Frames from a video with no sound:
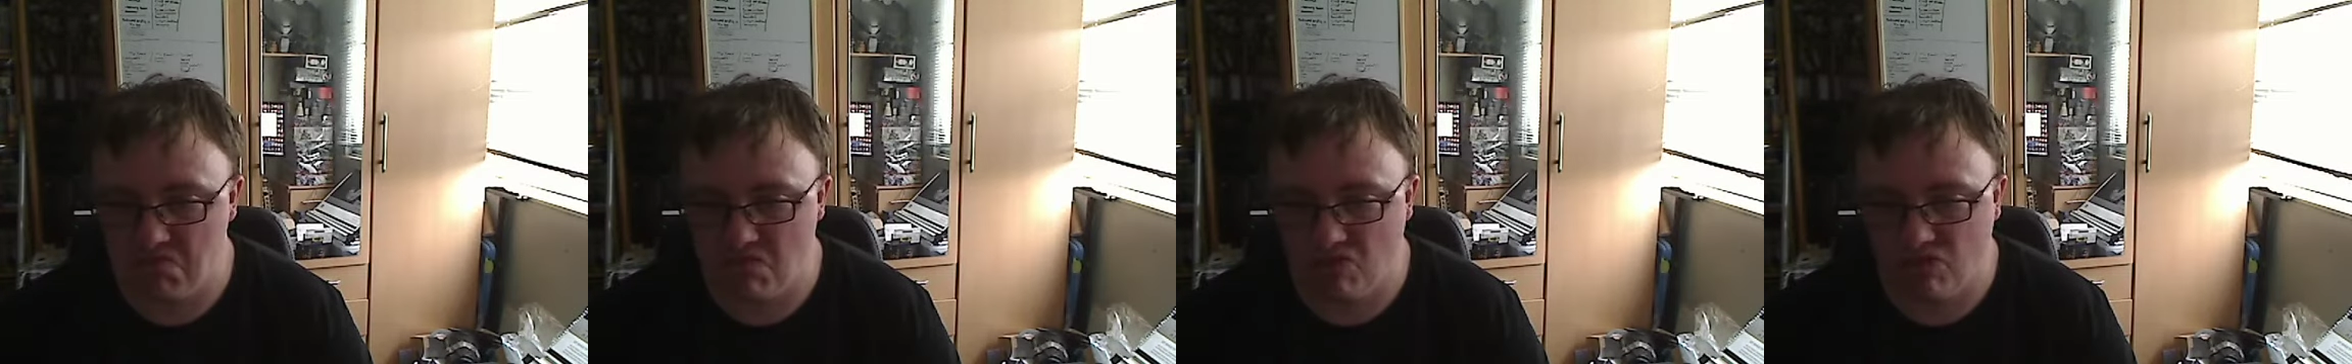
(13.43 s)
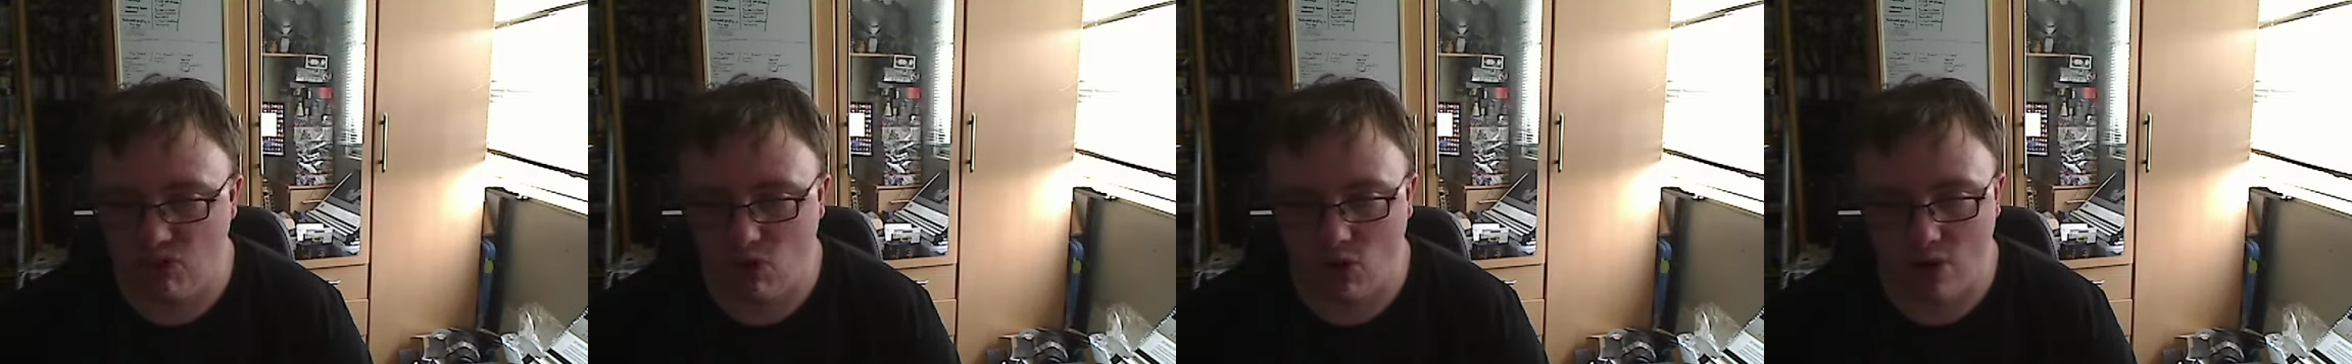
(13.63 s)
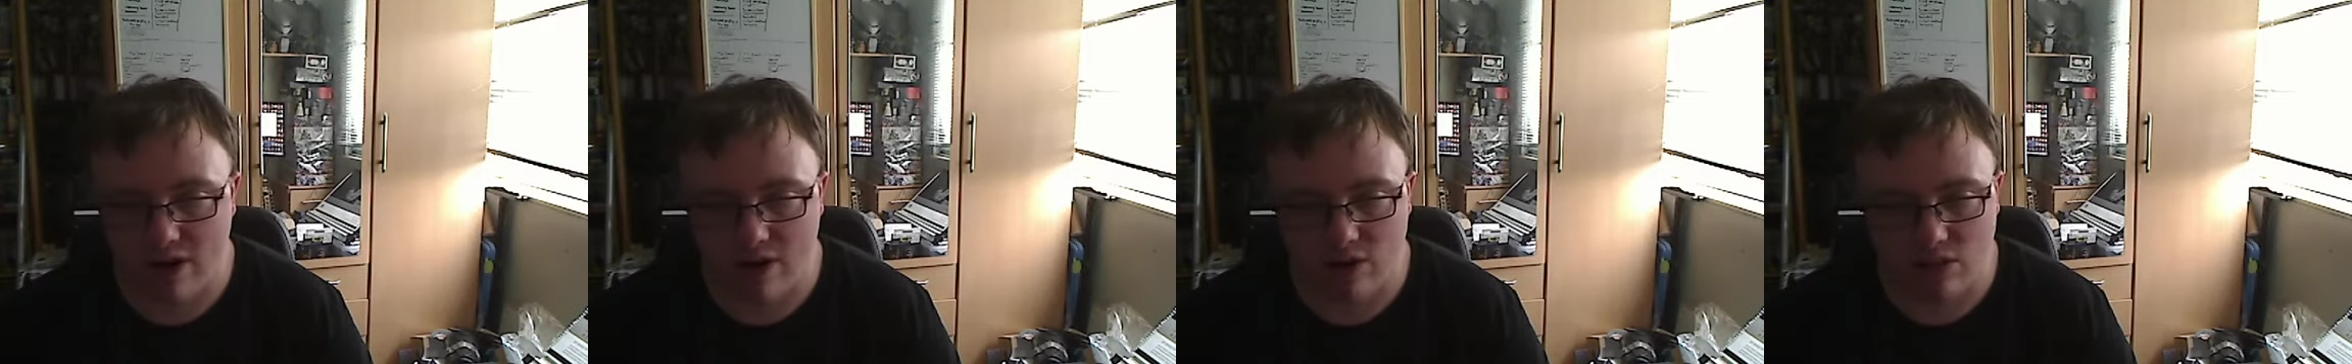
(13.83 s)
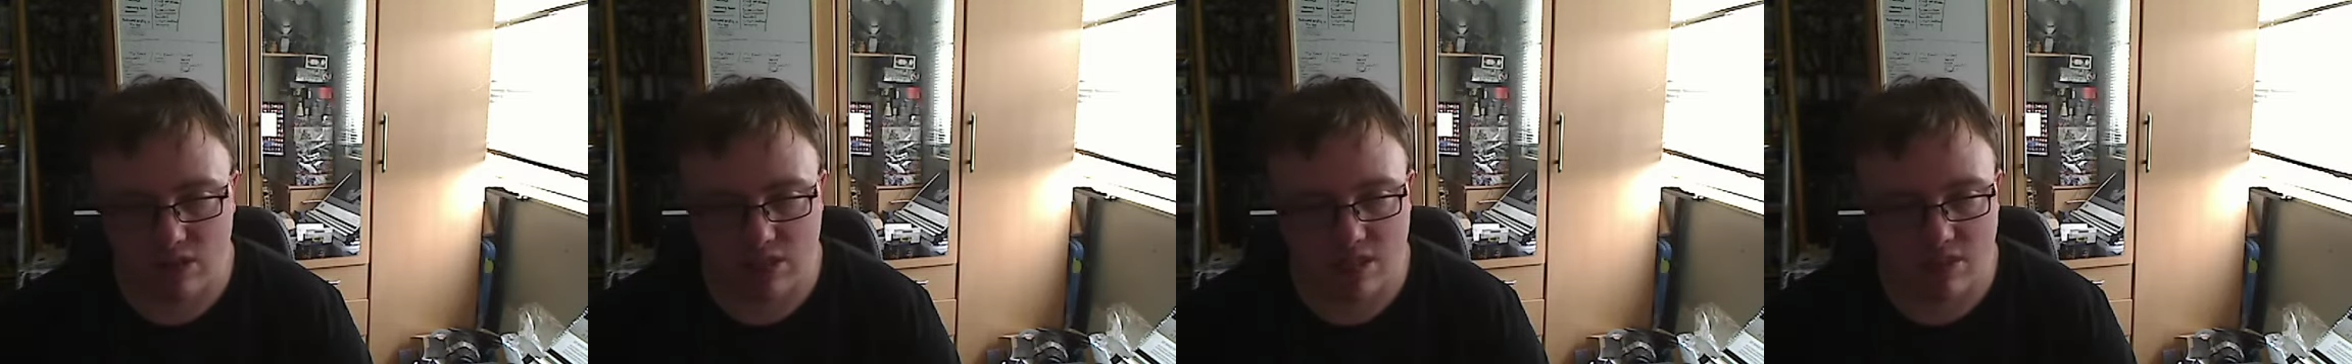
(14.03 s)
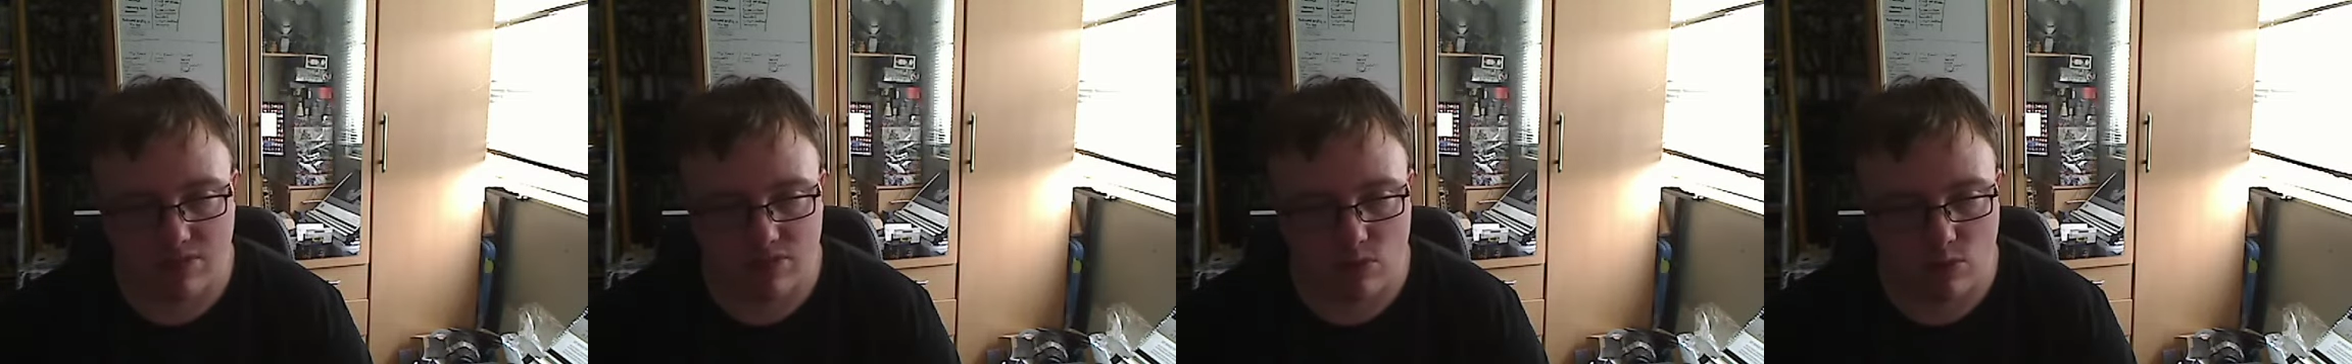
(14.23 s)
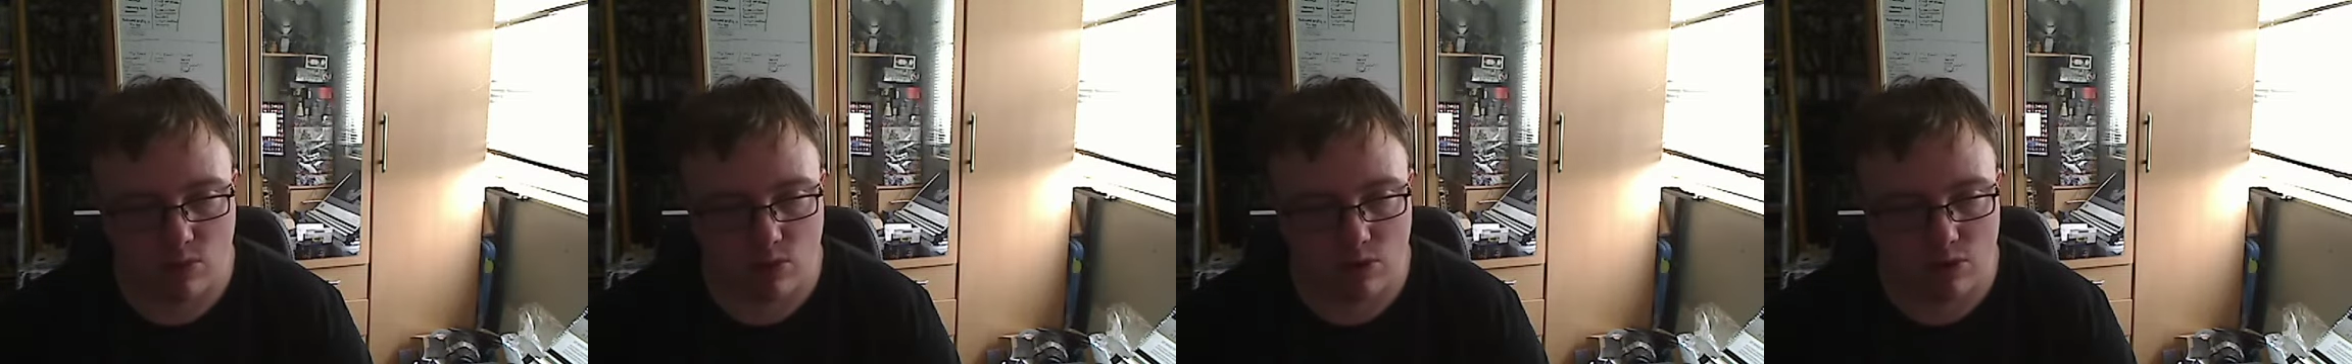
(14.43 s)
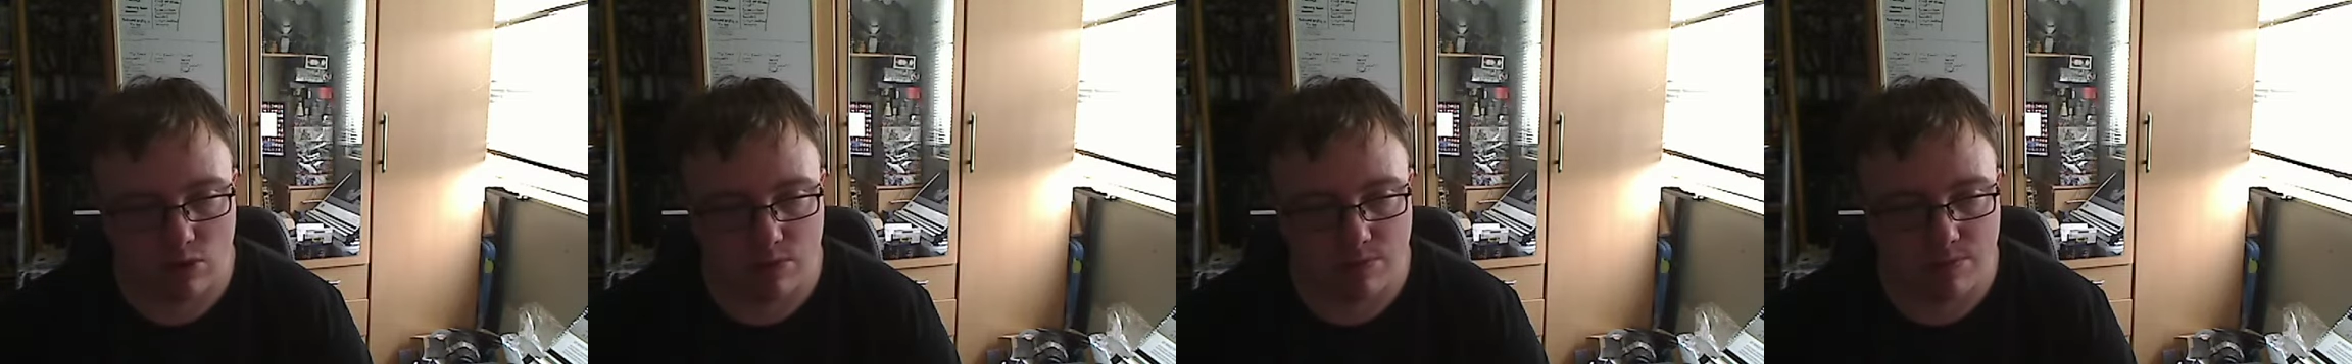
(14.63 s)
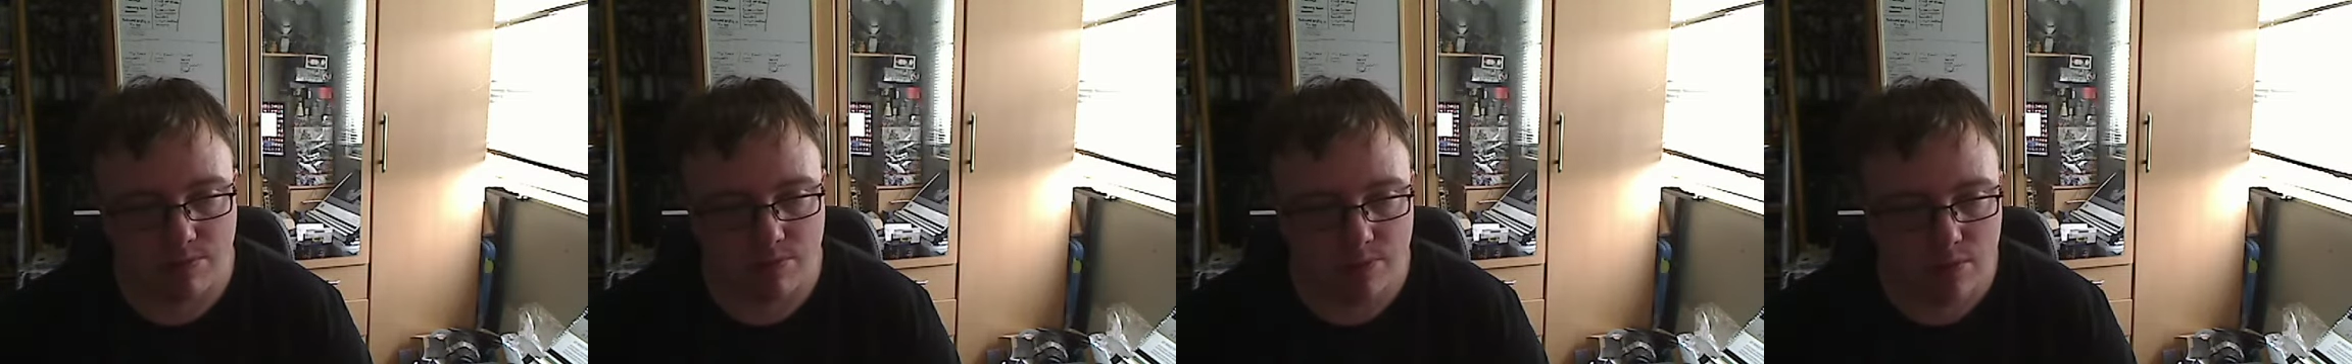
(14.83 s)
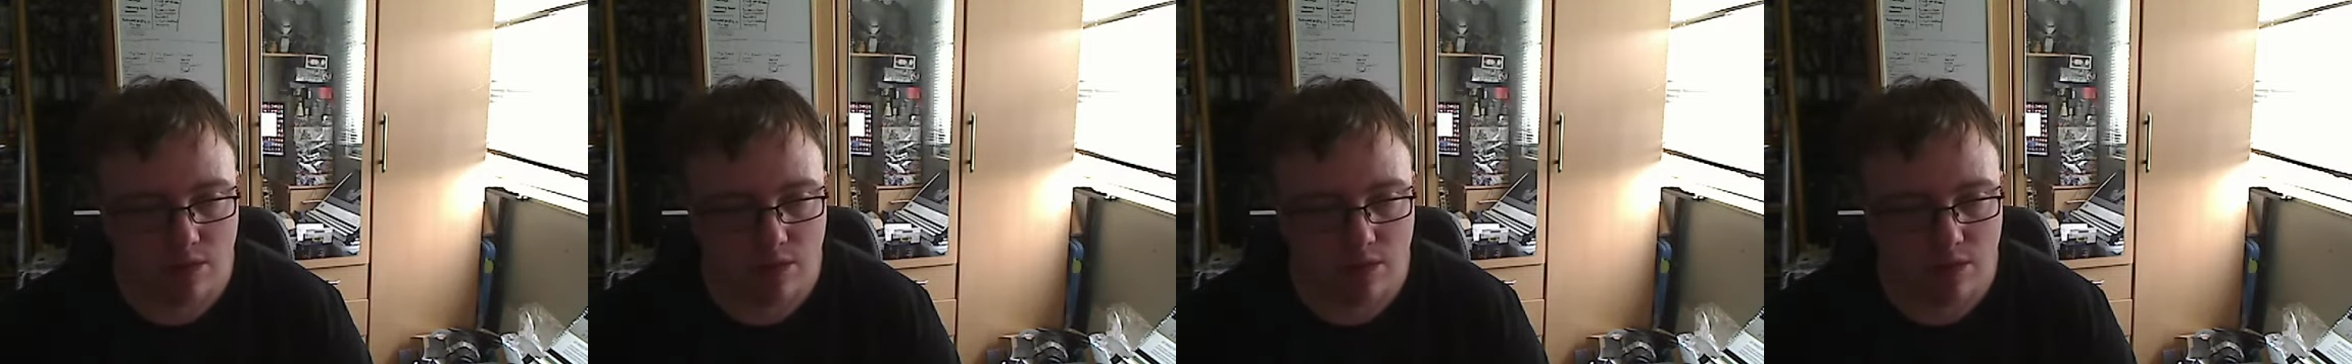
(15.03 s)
4 hours left on one of them.